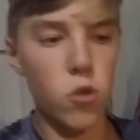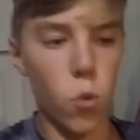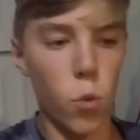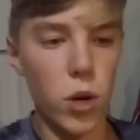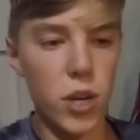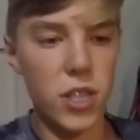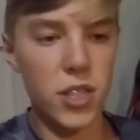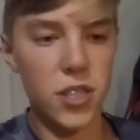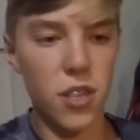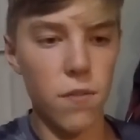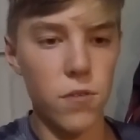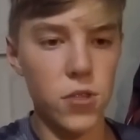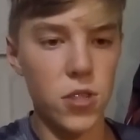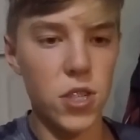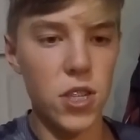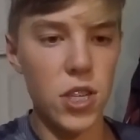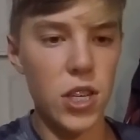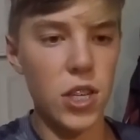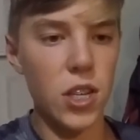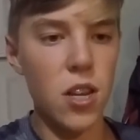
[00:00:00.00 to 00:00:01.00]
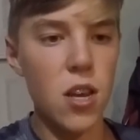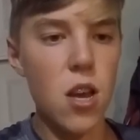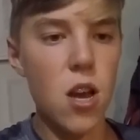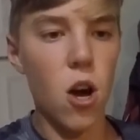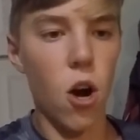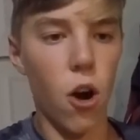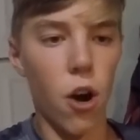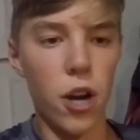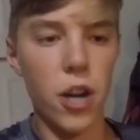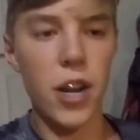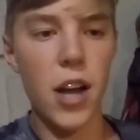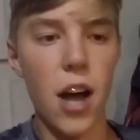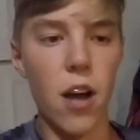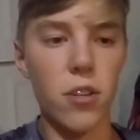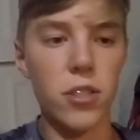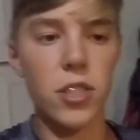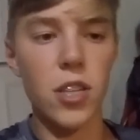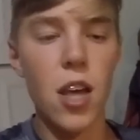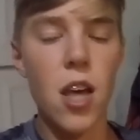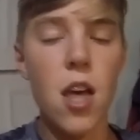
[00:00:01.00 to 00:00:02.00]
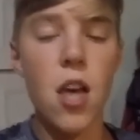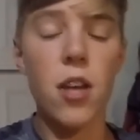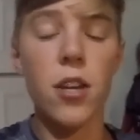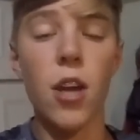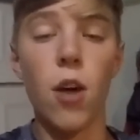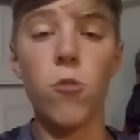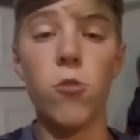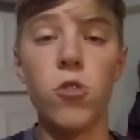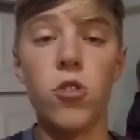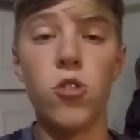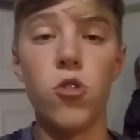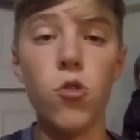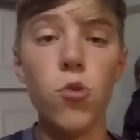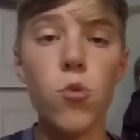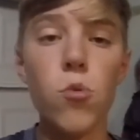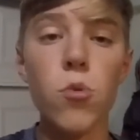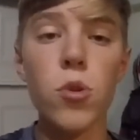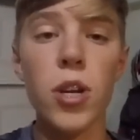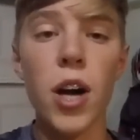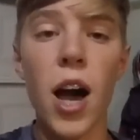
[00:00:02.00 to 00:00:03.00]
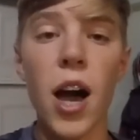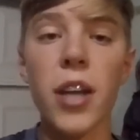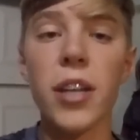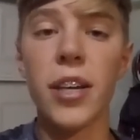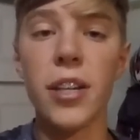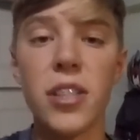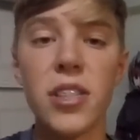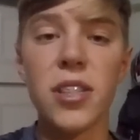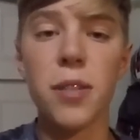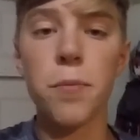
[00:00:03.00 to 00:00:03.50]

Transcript: 2017 haunted house. Now, do not get